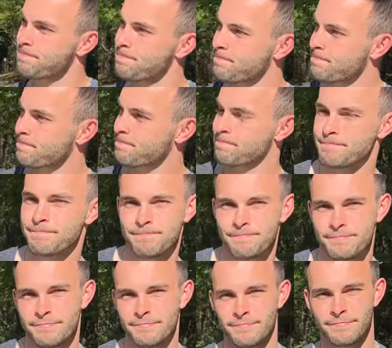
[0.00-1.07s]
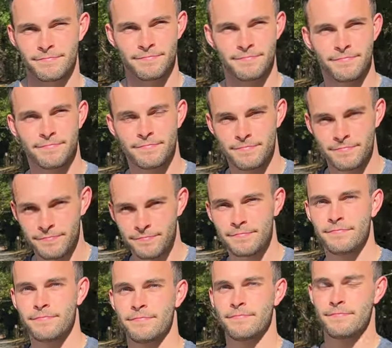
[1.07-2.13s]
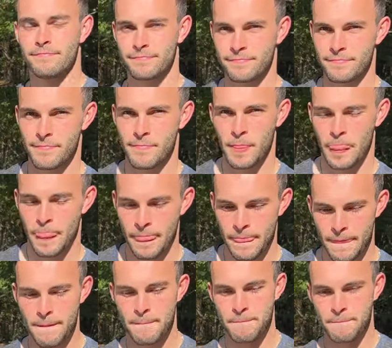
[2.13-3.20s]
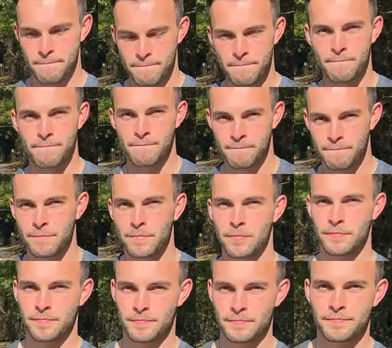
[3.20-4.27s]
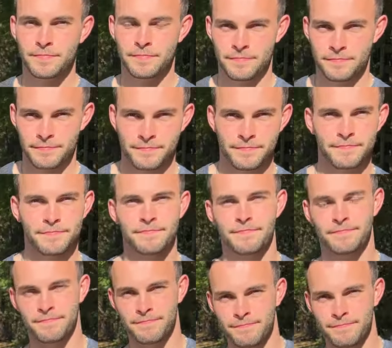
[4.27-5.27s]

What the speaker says: This person isn't speaking.